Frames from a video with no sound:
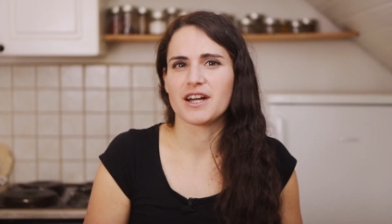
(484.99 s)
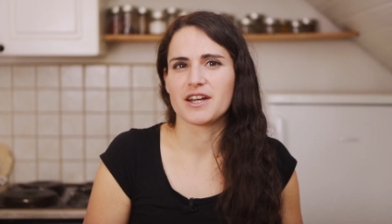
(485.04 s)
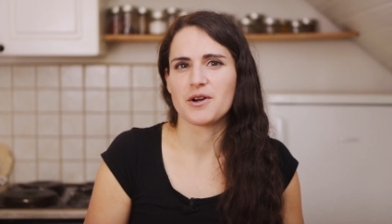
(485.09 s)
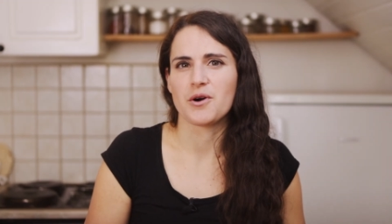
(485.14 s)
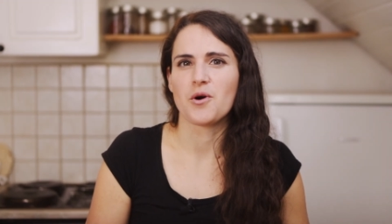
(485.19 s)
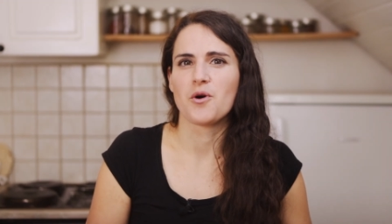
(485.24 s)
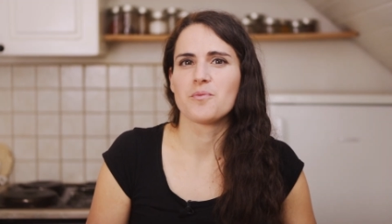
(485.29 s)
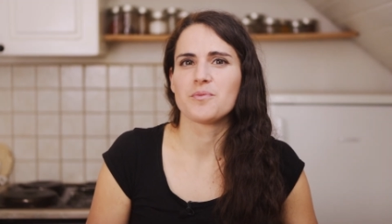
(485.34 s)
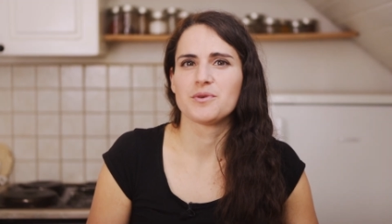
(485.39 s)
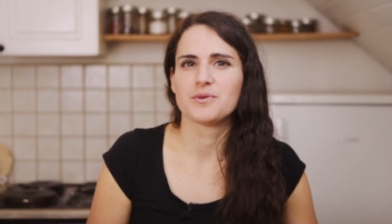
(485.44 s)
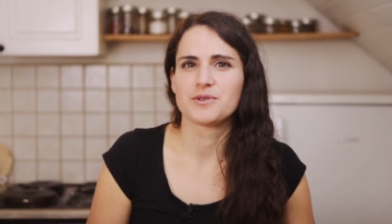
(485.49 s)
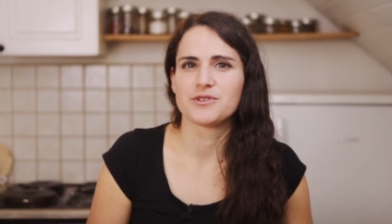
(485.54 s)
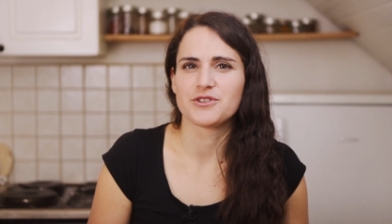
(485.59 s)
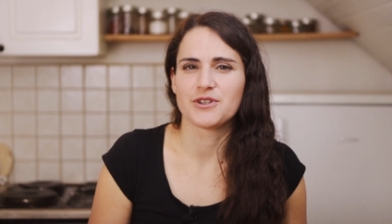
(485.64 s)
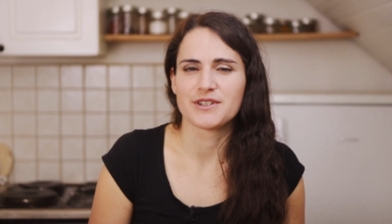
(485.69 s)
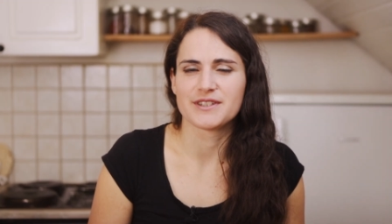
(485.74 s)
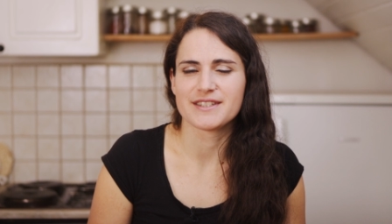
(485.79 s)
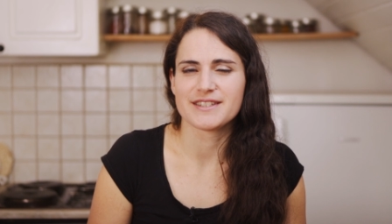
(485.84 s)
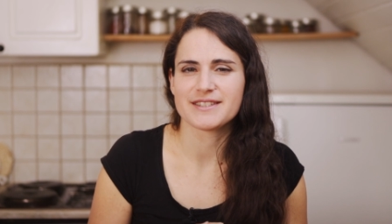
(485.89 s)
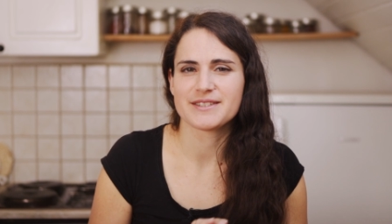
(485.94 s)
I hope you
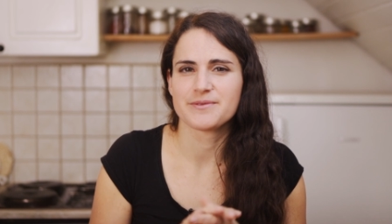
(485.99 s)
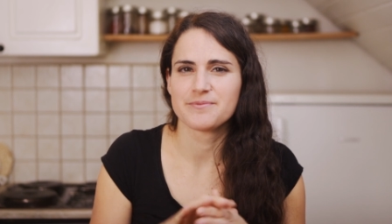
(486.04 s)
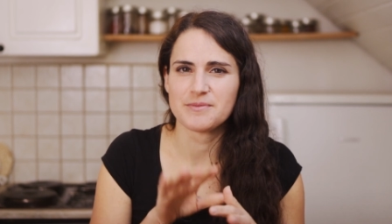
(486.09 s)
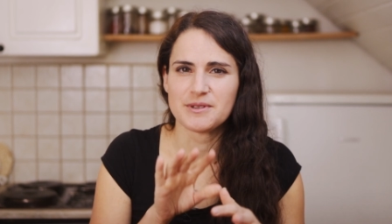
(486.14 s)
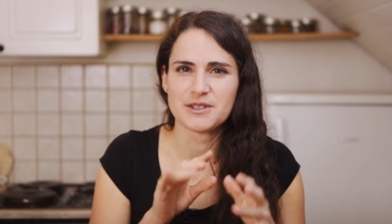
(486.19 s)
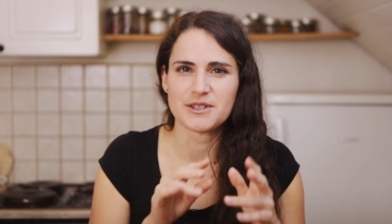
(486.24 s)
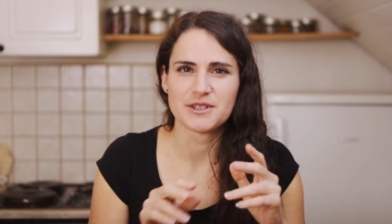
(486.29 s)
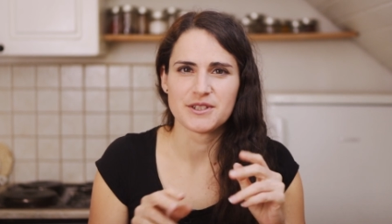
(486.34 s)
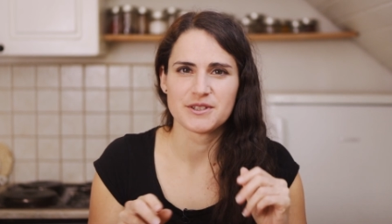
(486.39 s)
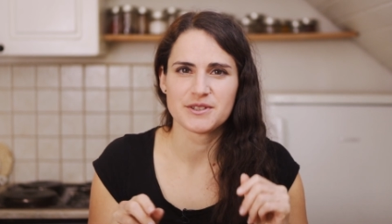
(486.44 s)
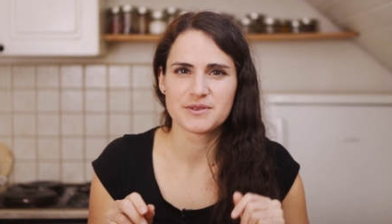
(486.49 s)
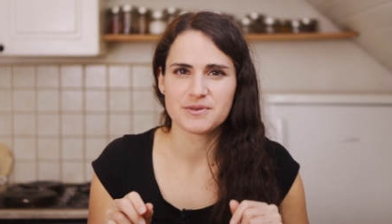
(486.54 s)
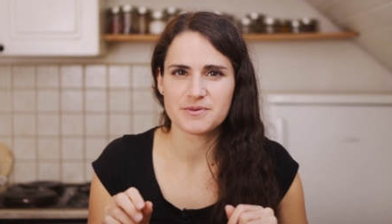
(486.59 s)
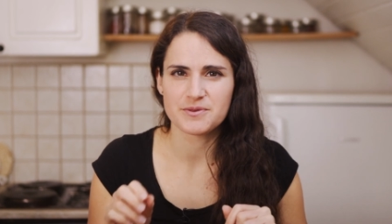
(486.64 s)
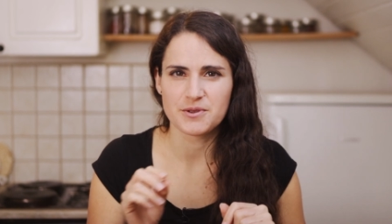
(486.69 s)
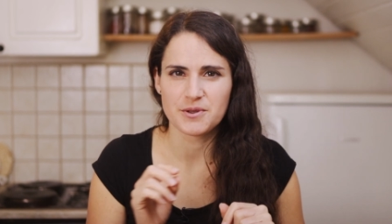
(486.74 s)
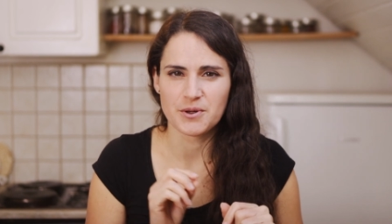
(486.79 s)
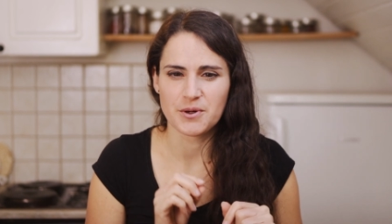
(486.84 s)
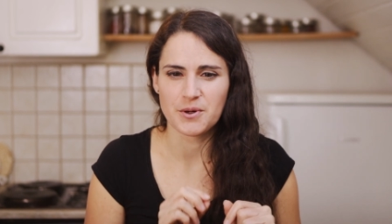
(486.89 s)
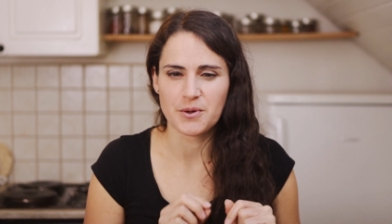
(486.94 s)
enjoyed this mini
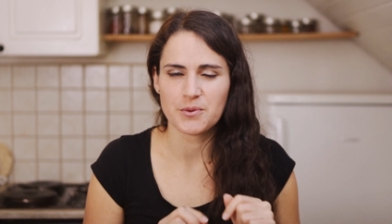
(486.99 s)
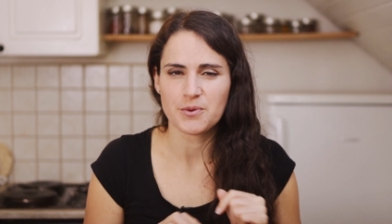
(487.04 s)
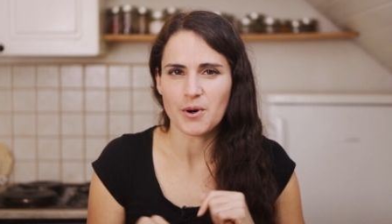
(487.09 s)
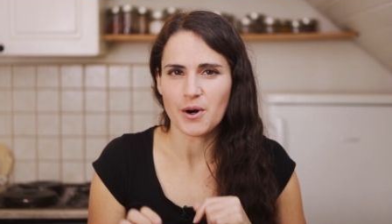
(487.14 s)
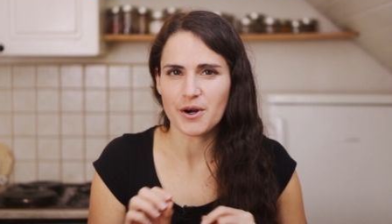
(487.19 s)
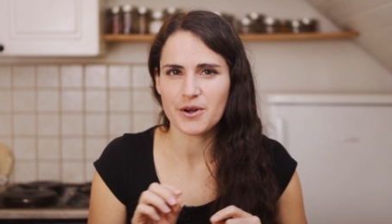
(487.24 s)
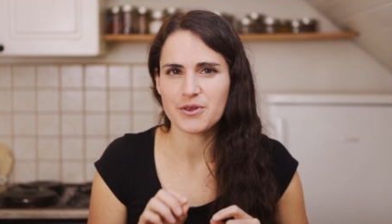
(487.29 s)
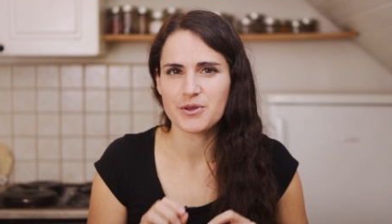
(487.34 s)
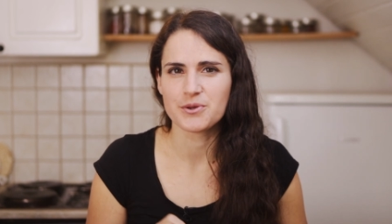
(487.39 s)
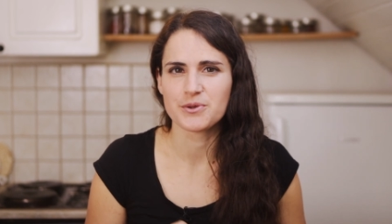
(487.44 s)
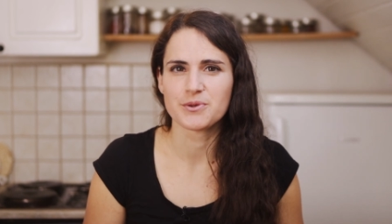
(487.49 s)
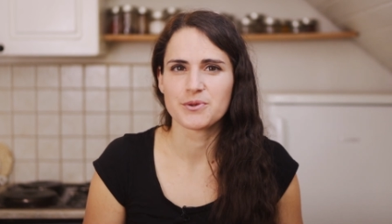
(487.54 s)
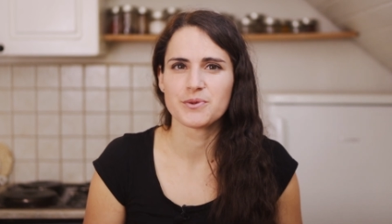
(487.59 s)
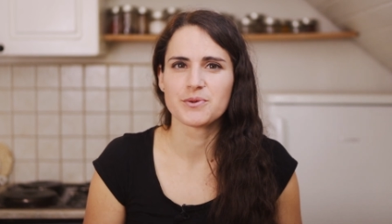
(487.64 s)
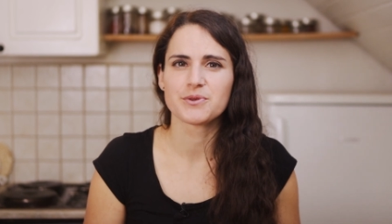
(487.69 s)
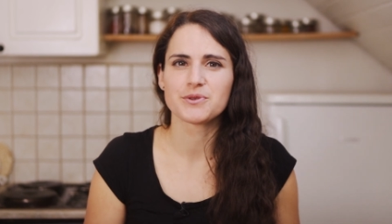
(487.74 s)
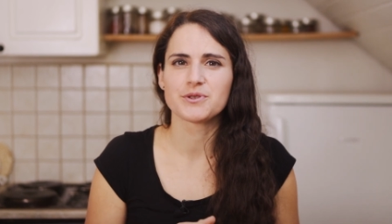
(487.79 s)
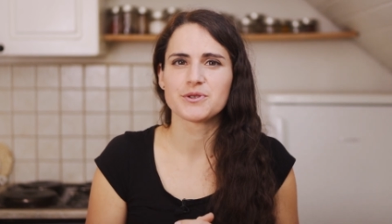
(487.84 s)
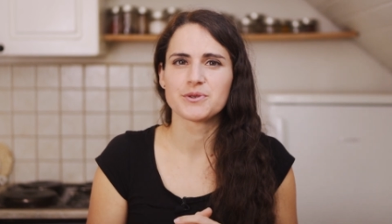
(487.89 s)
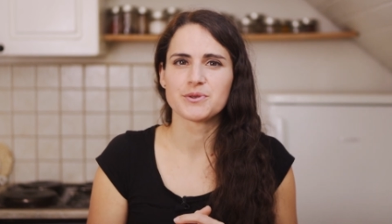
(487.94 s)
uh,
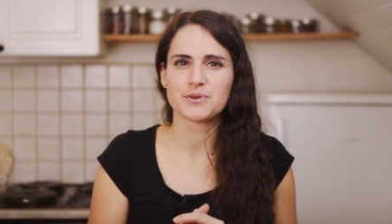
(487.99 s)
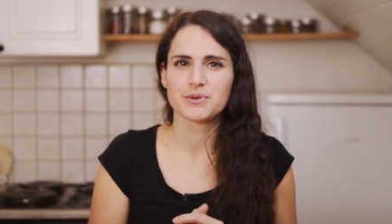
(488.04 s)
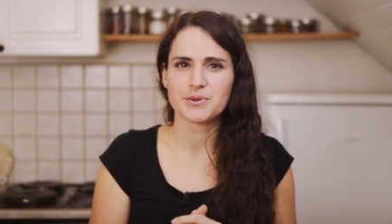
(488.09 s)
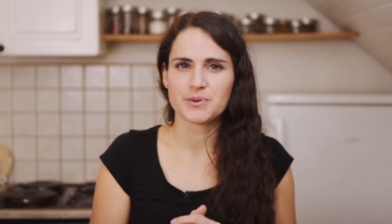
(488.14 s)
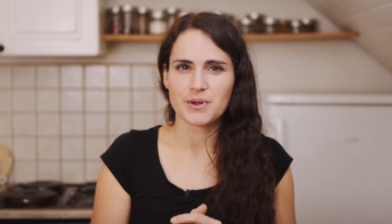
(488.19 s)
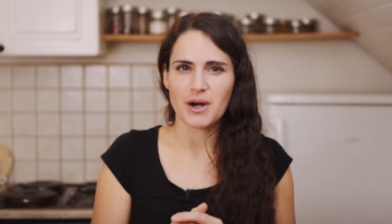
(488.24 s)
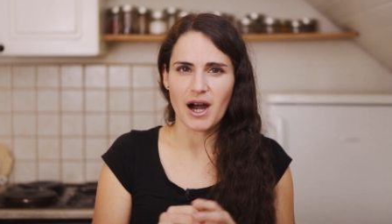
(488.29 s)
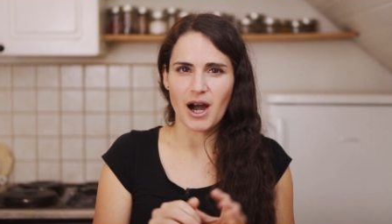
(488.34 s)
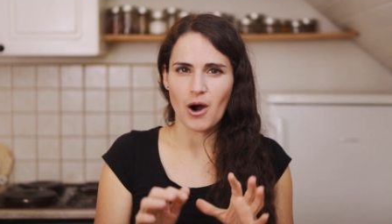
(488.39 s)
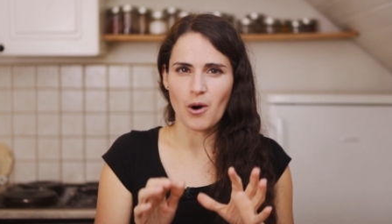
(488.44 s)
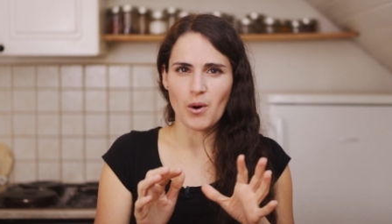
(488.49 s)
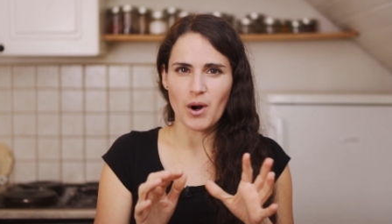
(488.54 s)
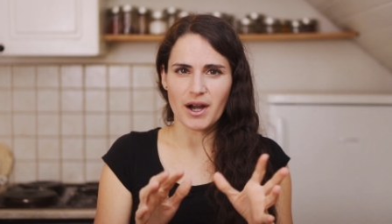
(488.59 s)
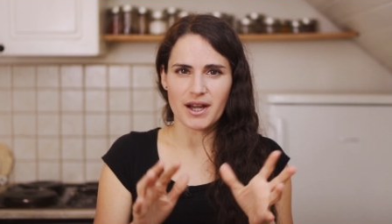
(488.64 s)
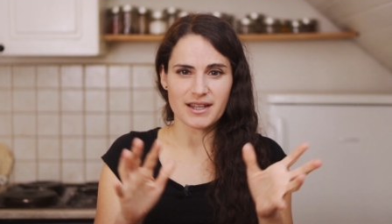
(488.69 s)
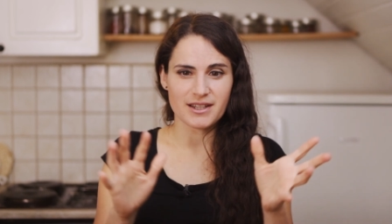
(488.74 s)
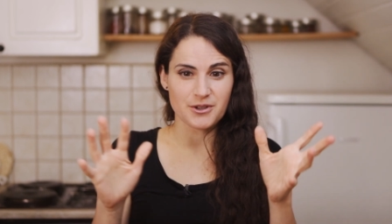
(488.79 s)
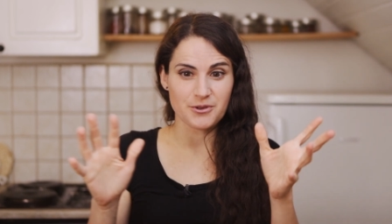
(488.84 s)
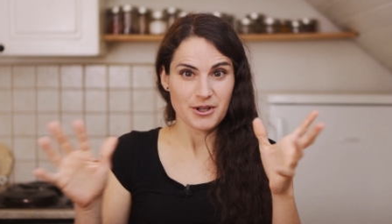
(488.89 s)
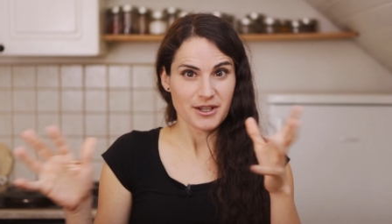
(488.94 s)
walkthrough to how
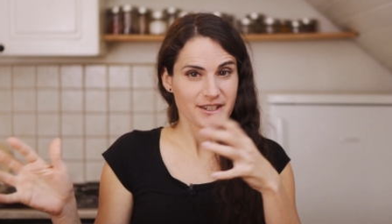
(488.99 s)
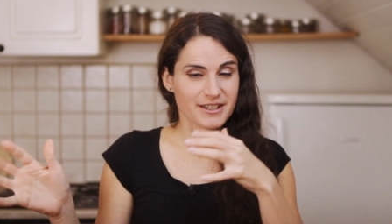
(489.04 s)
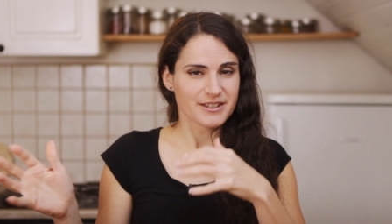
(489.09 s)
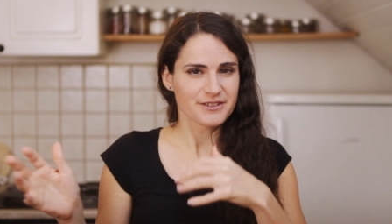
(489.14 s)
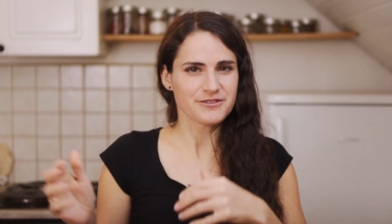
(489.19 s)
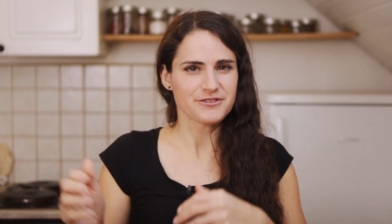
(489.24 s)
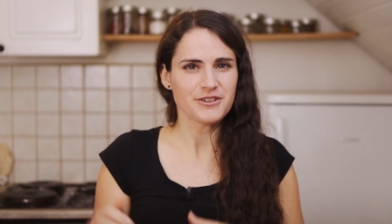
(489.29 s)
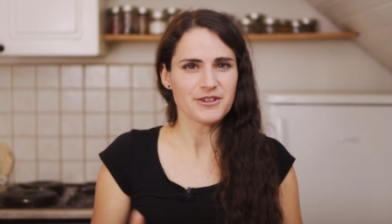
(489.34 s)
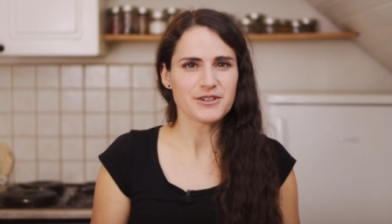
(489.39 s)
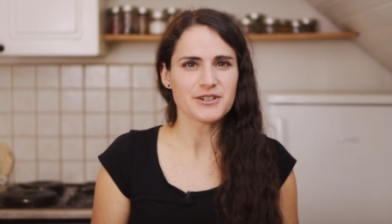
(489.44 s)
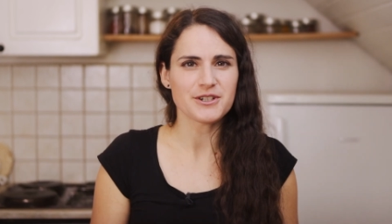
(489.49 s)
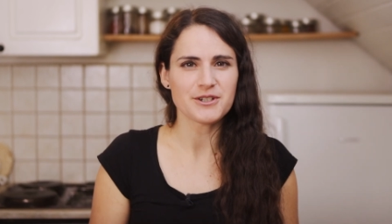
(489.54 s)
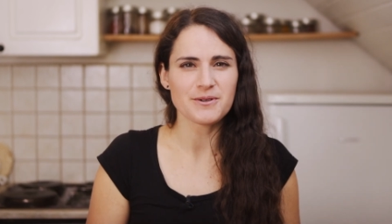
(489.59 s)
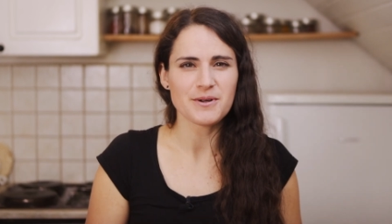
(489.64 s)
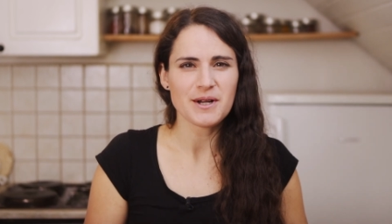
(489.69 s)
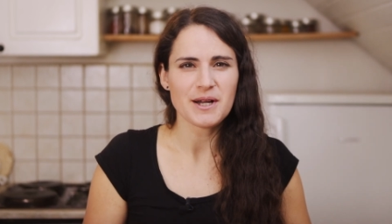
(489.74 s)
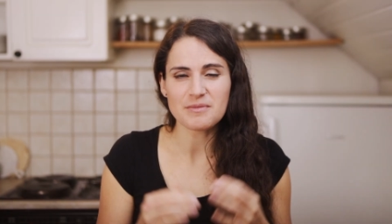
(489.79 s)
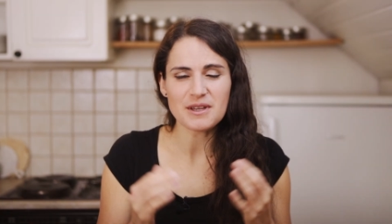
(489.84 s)
I created a photo.